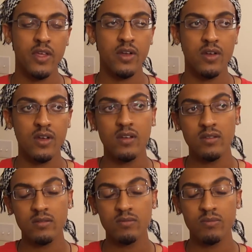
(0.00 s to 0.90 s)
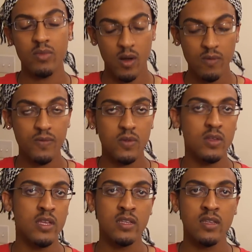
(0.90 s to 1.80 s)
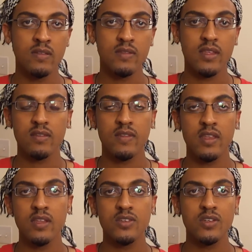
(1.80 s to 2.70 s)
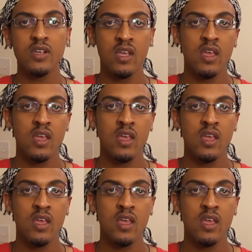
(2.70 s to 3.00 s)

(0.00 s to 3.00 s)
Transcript: are hurtful and things of that nature.